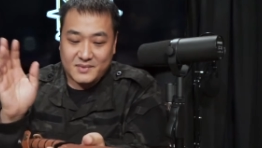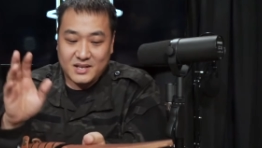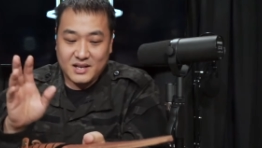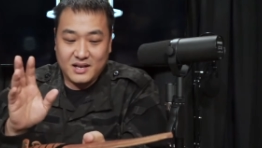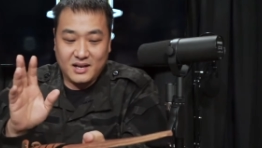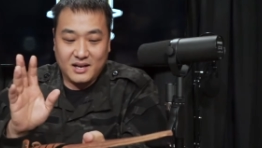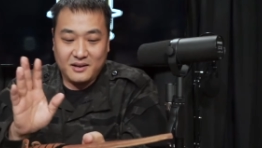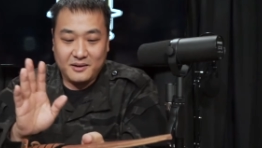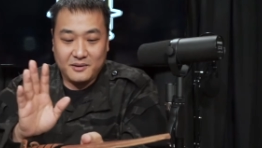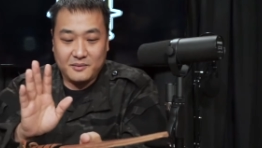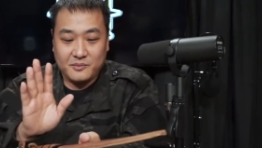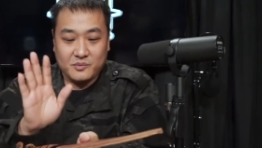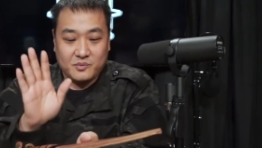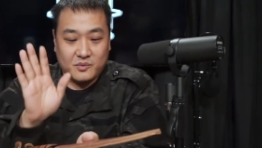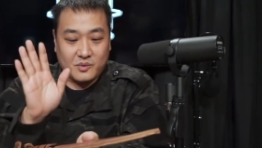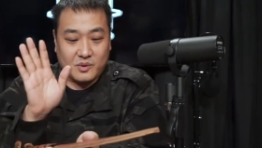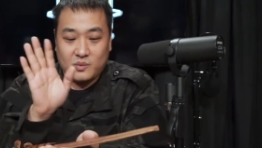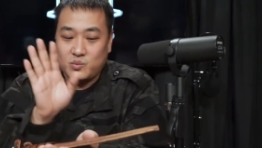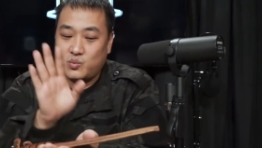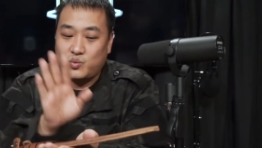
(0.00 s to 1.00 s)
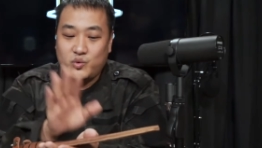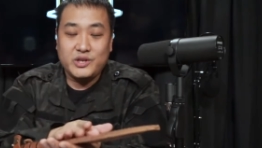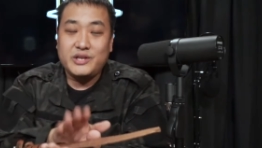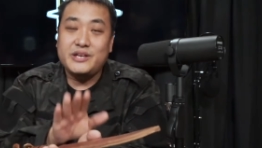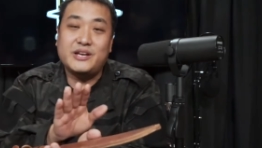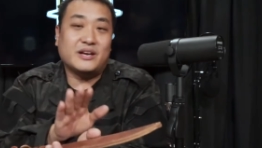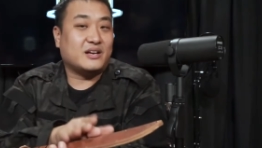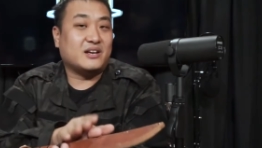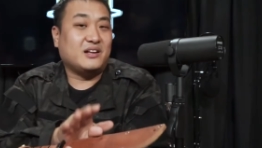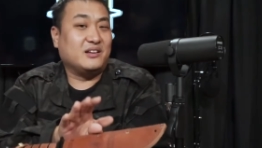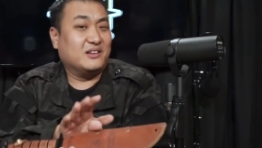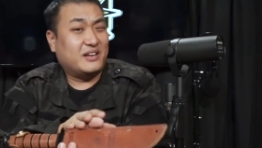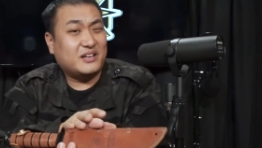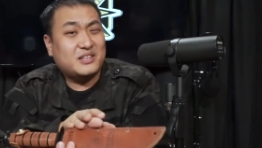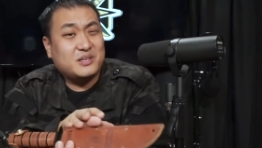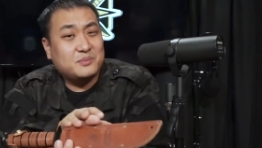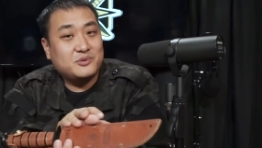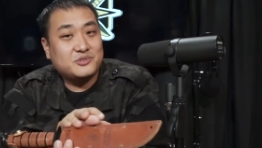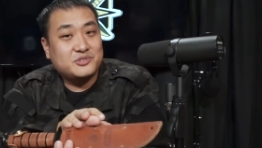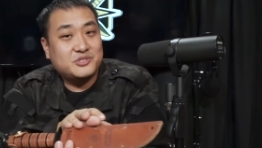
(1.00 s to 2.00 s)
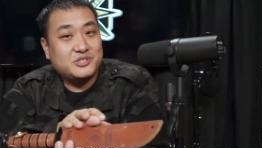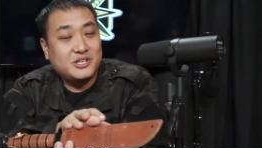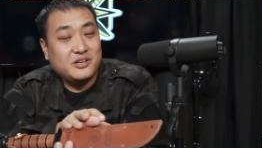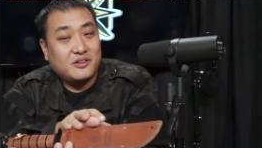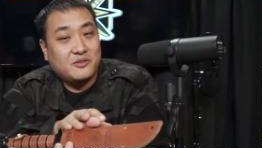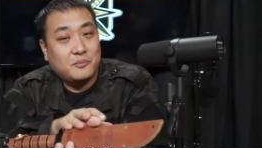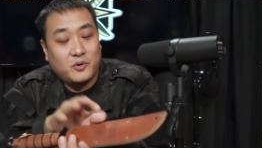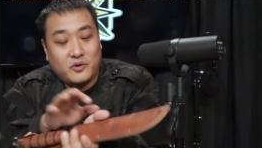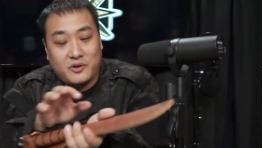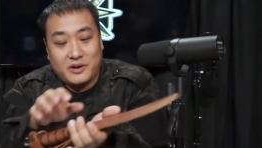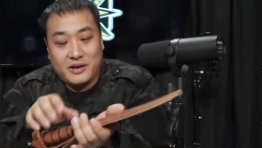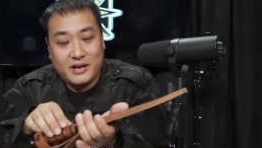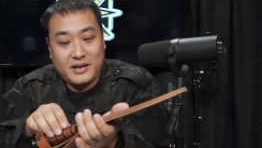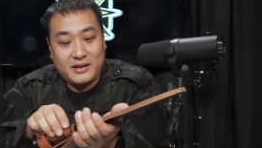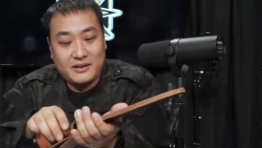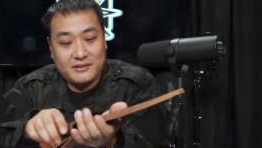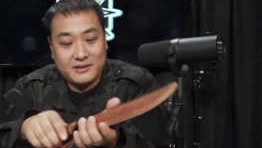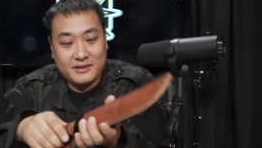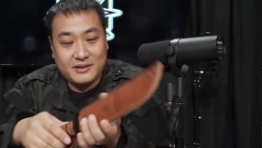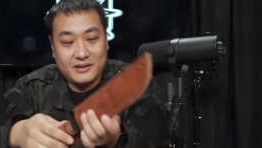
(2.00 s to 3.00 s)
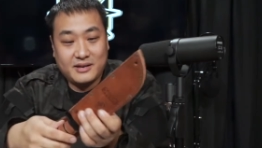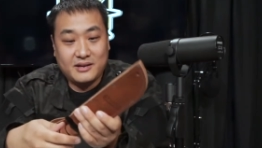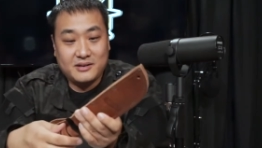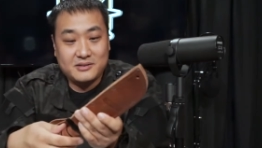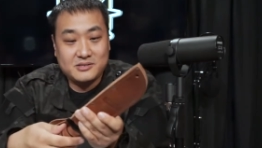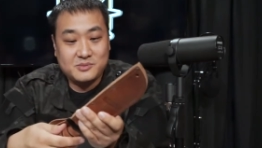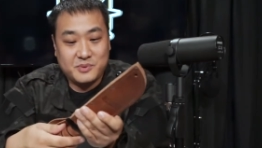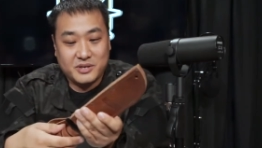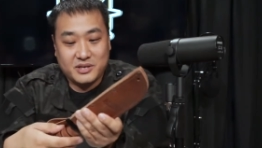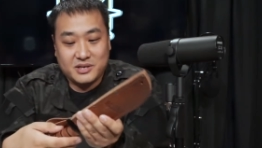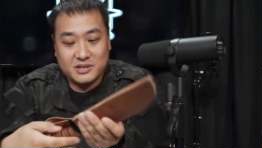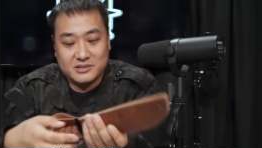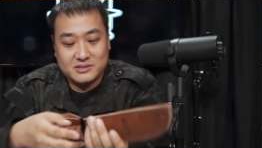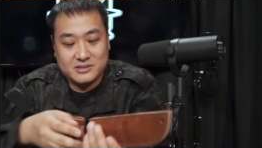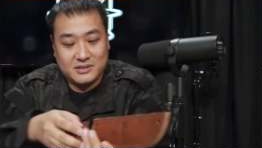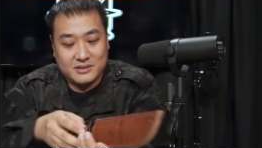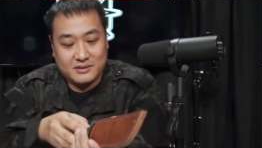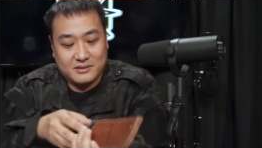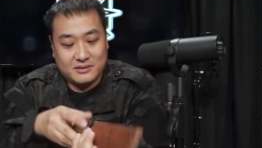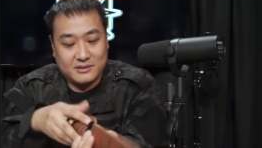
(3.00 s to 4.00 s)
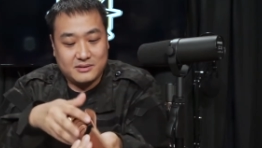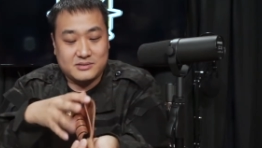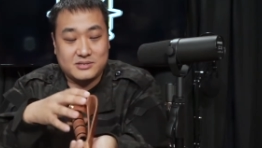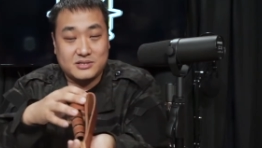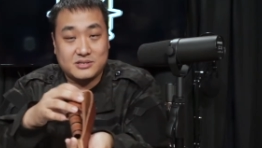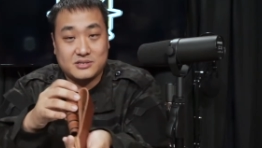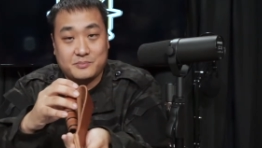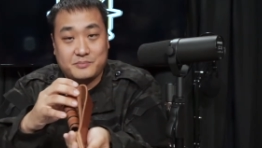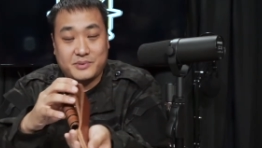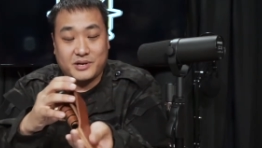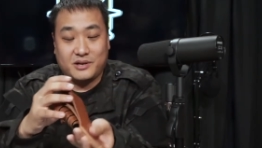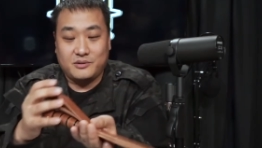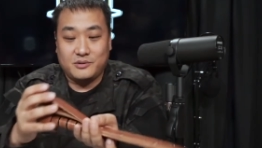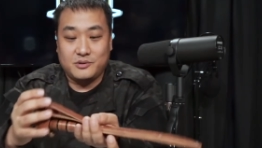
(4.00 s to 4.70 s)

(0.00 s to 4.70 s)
Really a collectible sheath more than anything else because it's just a belt